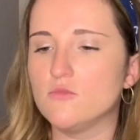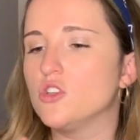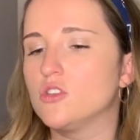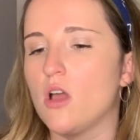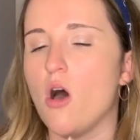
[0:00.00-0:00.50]

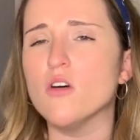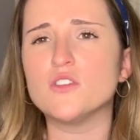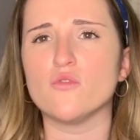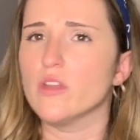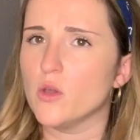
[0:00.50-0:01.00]
Just
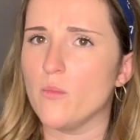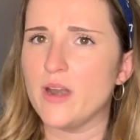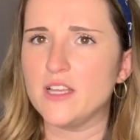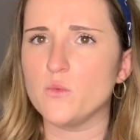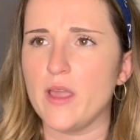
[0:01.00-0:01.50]
also a really
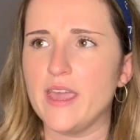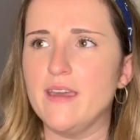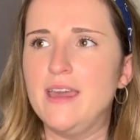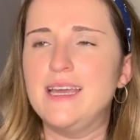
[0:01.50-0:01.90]
nice way